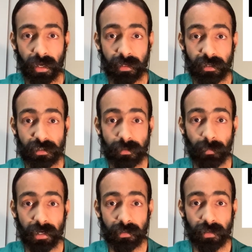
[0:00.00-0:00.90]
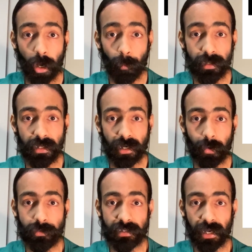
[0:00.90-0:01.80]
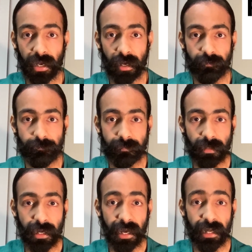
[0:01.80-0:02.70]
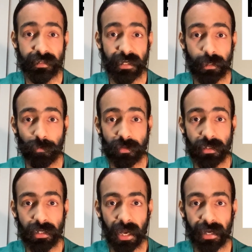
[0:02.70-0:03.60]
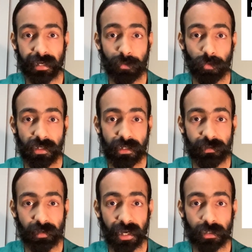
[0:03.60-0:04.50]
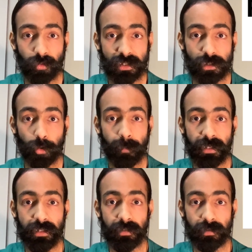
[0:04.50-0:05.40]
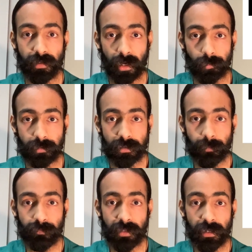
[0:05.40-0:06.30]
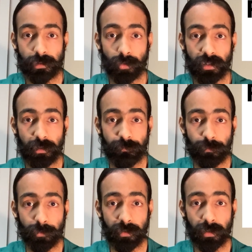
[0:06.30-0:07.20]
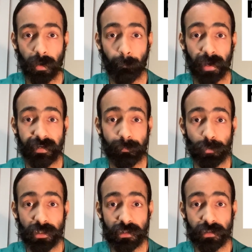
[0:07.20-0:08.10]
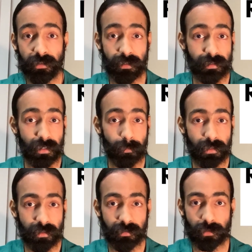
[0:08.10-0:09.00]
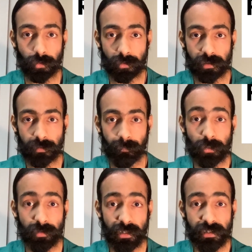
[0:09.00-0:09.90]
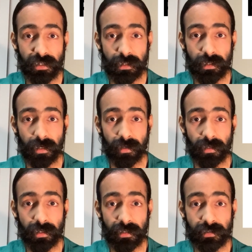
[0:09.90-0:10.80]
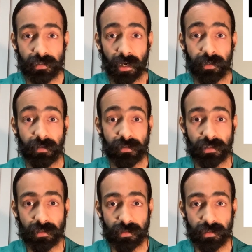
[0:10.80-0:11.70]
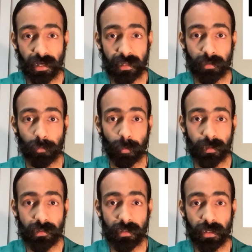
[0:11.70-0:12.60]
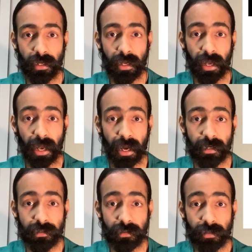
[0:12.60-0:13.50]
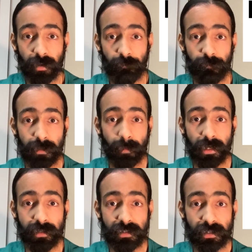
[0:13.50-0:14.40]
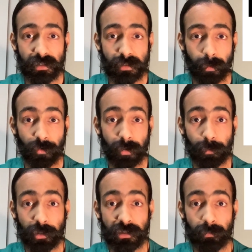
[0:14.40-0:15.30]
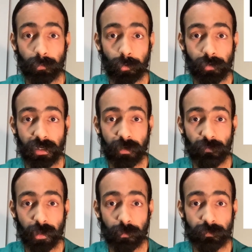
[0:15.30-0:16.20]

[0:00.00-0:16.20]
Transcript: doesn't matter how many accounts I have, at the end of the day I can only interact with so many other accounts. So therefore my reputation is a limited resource. So this area is under research at the moment, and we might discuss about reputation more in one of